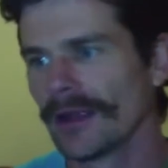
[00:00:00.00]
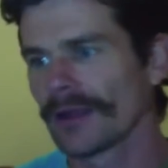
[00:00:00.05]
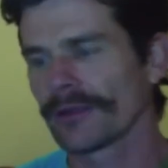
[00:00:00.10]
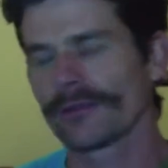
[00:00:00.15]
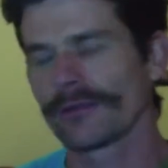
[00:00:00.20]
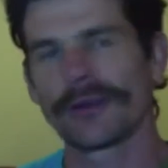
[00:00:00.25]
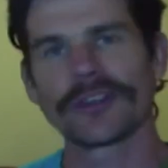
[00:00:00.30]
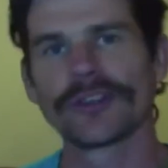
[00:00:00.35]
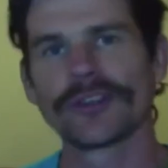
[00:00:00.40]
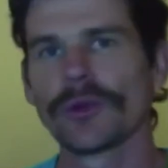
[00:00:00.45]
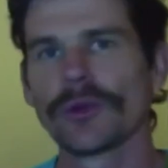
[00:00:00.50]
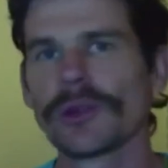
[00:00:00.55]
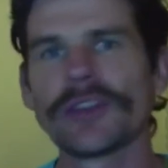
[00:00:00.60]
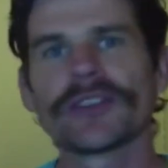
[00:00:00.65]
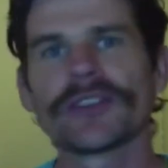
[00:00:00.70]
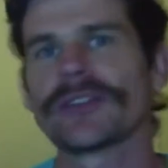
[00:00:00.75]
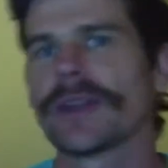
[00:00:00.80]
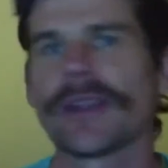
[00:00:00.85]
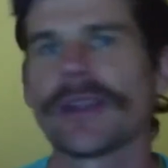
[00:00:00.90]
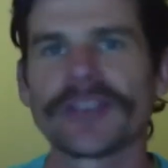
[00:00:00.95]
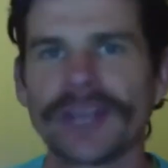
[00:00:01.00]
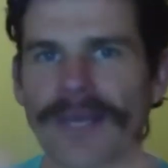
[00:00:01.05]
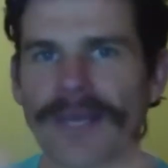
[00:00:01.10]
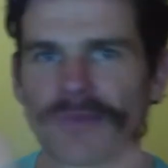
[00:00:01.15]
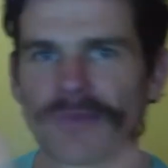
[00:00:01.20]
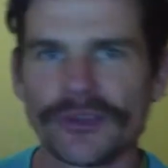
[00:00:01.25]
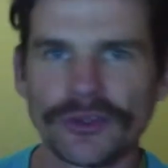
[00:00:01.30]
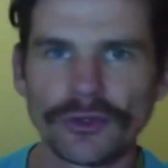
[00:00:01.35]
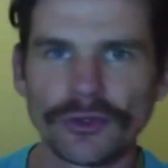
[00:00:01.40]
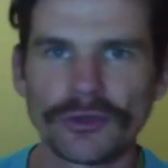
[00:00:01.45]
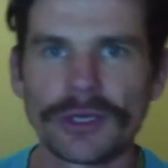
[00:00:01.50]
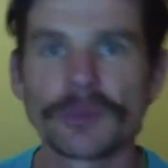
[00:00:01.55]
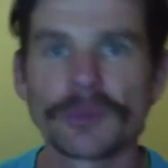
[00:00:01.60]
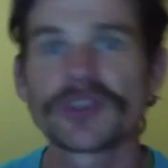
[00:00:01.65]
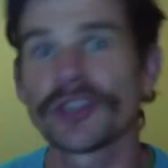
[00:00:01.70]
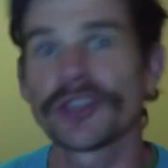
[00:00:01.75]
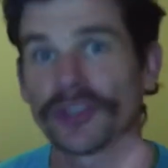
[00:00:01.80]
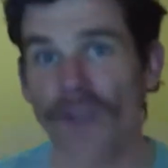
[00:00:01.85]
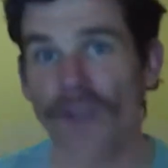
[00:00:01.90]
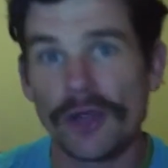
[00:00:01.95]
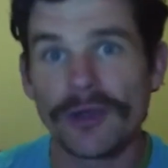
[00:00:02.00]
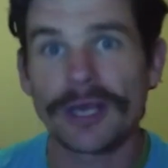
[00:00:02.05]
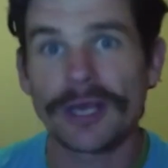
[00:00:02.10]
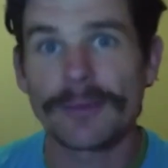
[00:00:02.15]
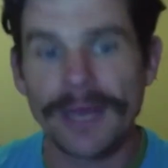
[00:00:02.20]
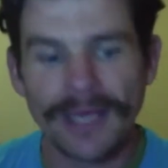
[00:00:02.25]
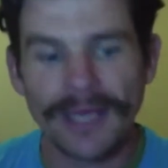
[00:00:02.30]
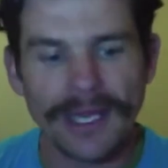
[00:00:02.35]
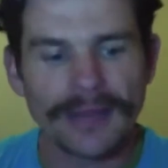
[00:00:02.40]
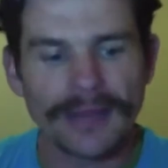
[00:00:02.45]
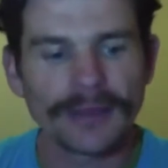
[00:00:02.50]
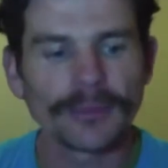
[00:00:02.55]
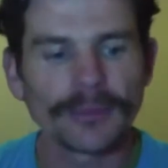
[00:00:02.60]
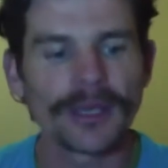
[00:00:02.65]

thyroxine and all this. That's another story, which I don't recommend either.